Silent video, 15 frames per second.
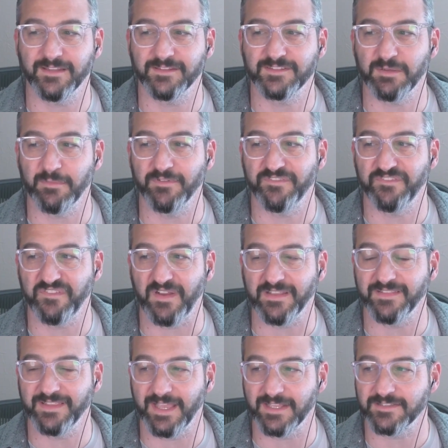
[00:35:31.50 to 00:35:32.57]
someone
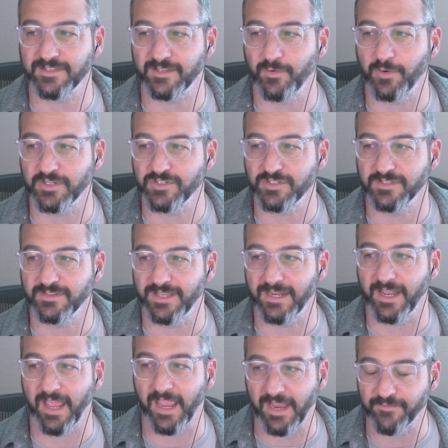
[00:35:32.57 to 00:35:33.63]
finally asked the question that
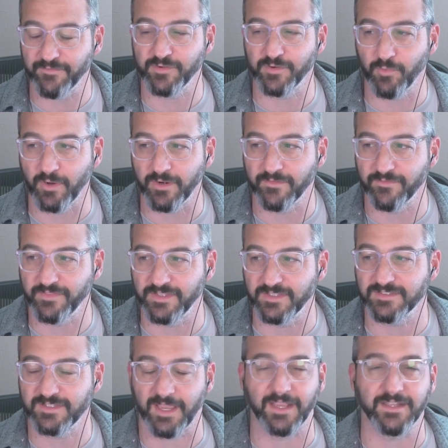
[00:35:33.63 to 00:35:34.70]
every one of these
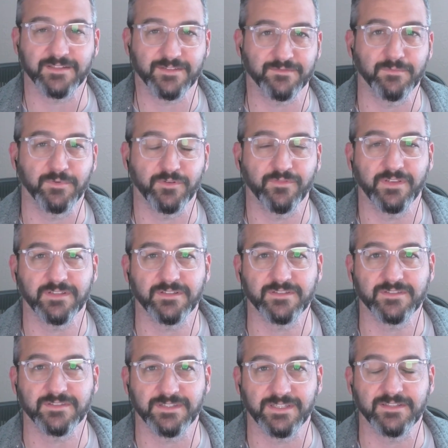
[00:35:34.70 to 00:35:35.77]
kinds of
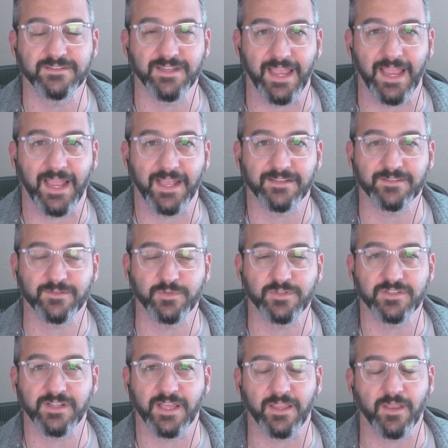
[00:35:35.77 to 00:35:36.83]
movies needs to ask, which is
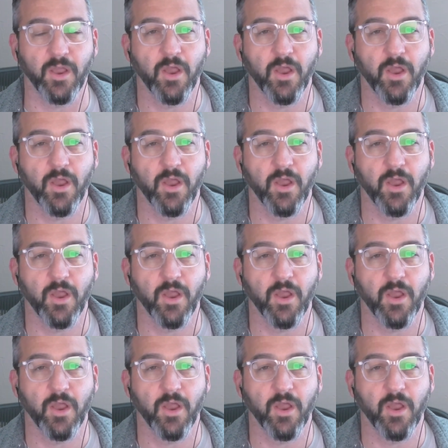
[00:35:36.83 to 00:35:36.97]
like,